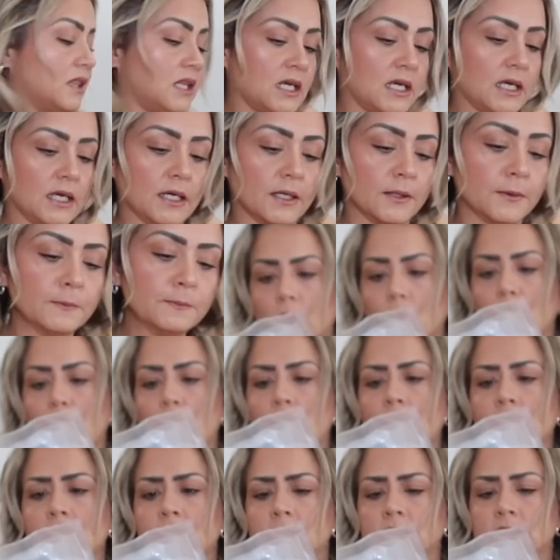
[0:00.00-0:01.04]
thing.
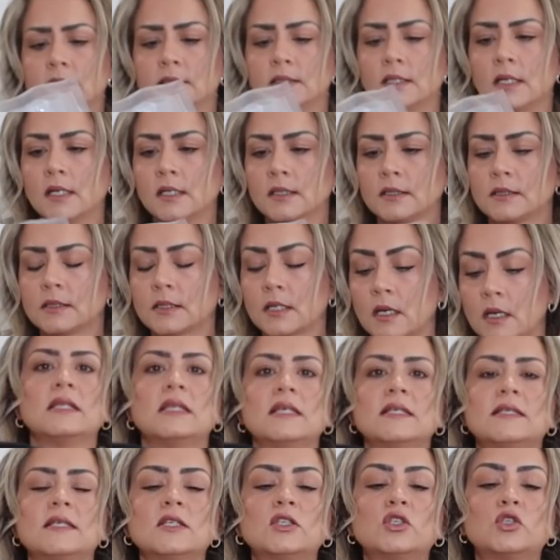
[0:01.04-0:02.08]
What is this?
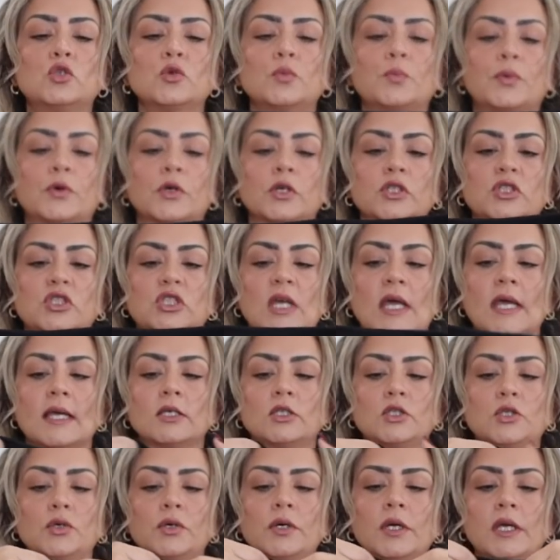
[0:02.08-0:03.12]
This is to
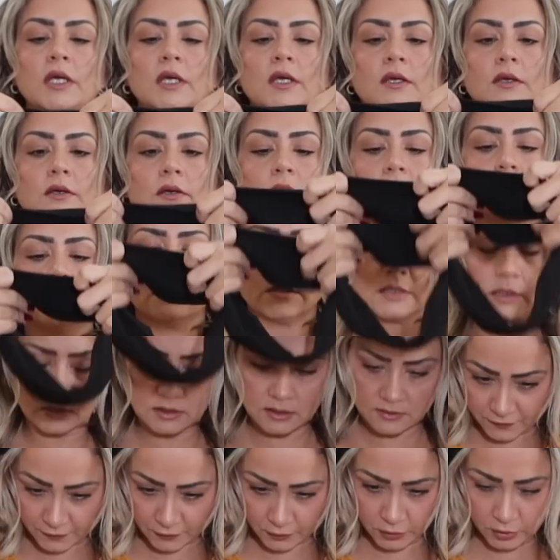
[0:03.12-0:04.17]
protect your ears
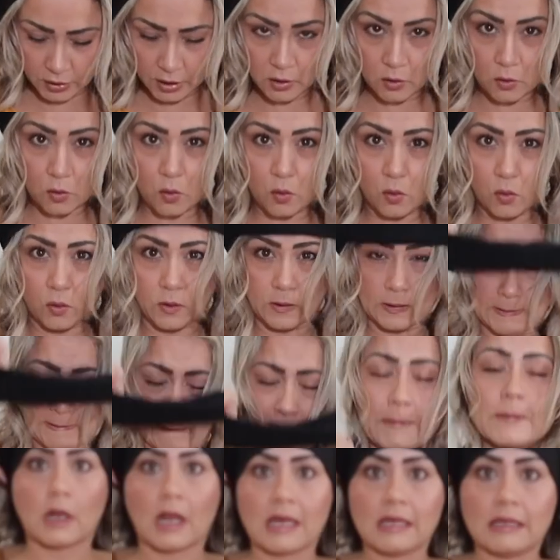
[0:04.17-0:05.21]
from the cold,
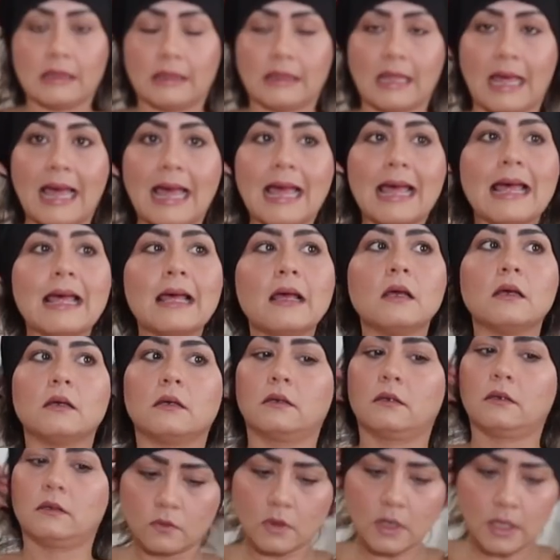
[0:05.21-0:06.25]
like that.
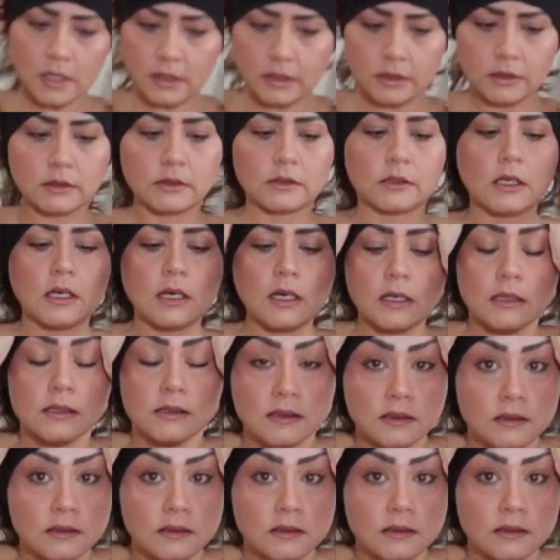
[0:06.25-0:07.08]
What is this?